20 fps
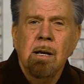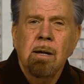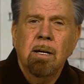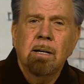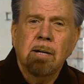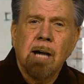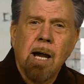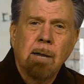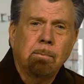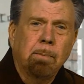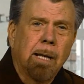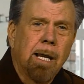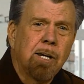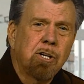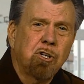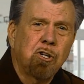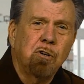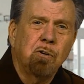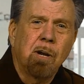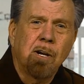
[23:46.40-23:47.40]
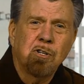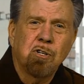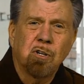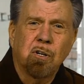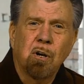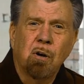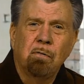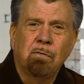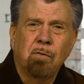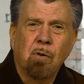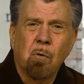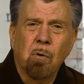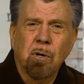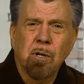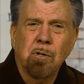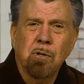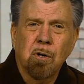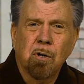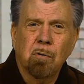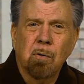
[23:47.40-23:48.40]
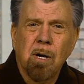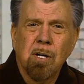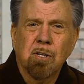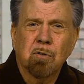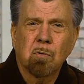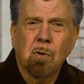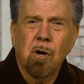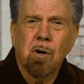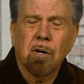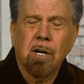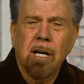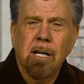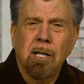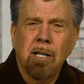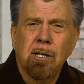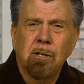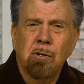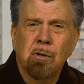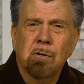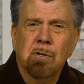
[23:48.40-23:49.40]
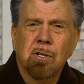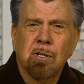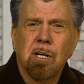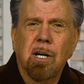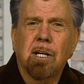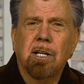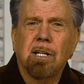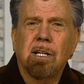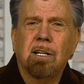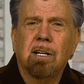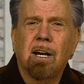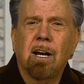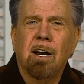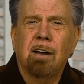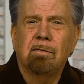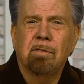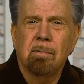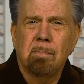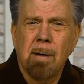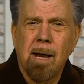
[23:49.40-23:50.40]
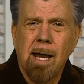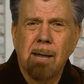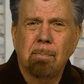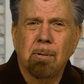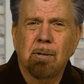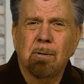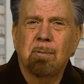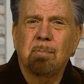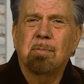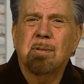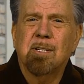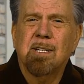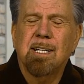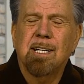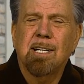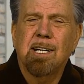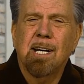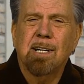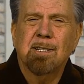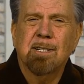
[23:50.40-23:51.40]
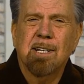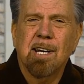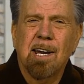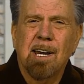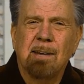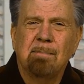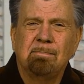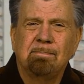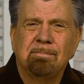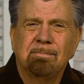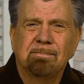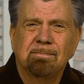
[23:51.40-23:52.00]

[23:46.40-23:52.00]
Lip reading: God bless you as you go forward in your Grace Walk and in your study of the Bible. See you next time.